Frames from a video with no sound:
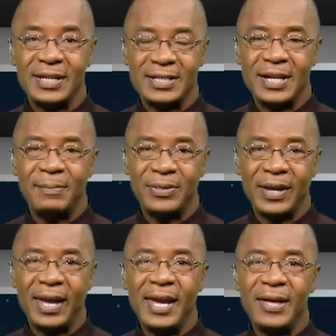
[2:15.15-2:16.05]
December the
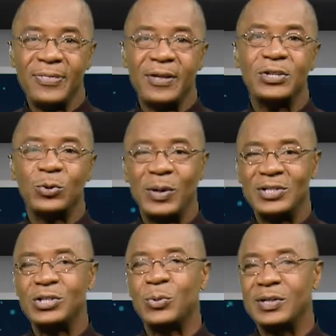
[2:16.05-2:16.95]
eighth,
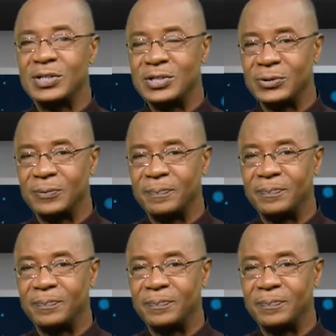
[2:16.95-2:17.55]
twenty twenty-two.